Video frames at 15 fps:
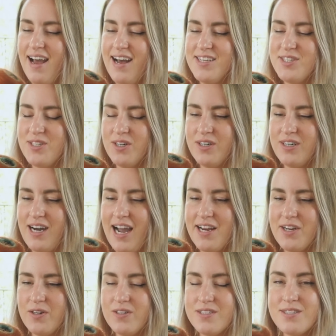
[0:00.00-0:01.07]
So I
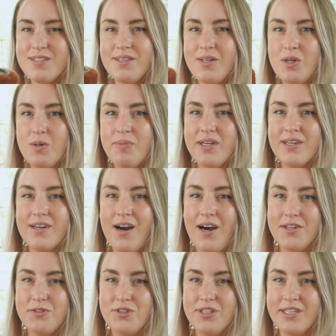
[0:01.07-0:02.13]
know it's a little bit
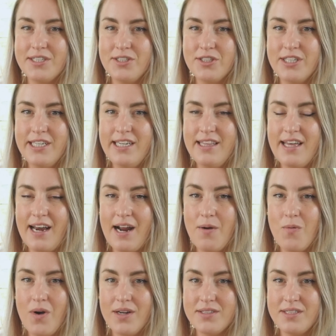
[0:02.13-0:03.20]
contradictory that I
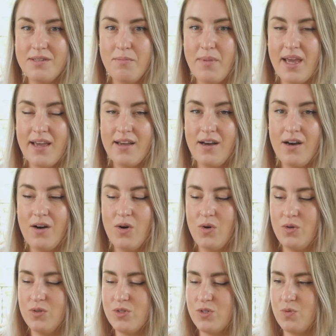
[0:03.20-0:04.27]
want to make a
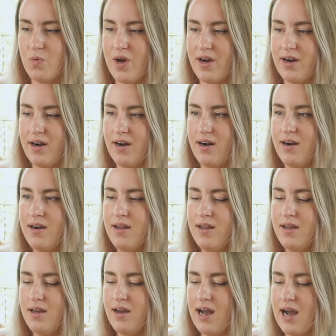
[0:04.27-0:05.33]
whole sweater
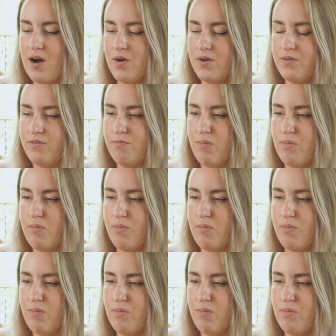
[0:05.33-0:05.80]
out of